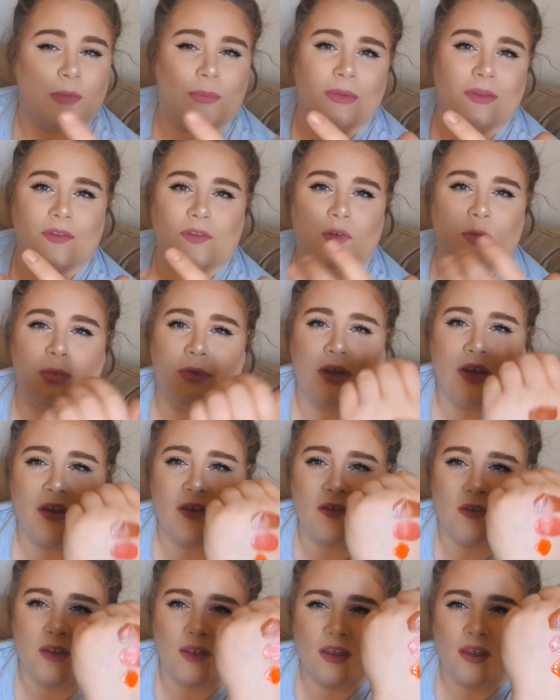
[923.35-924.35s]
It'd be super
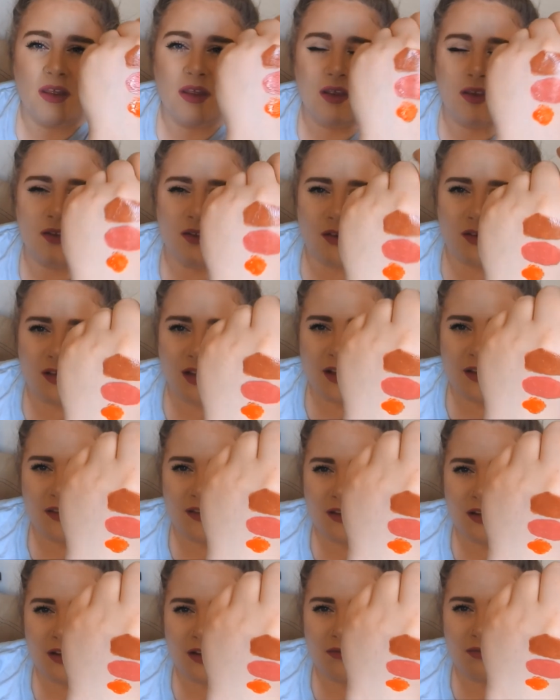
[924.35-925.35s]
easy. So
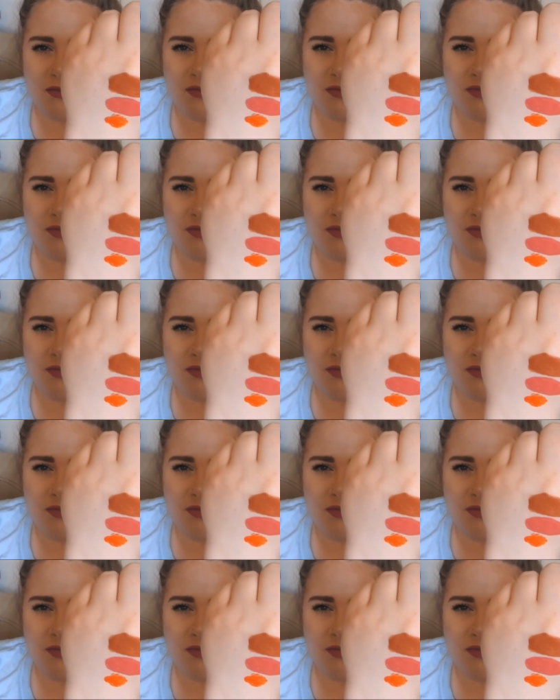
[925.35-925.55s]
that's it.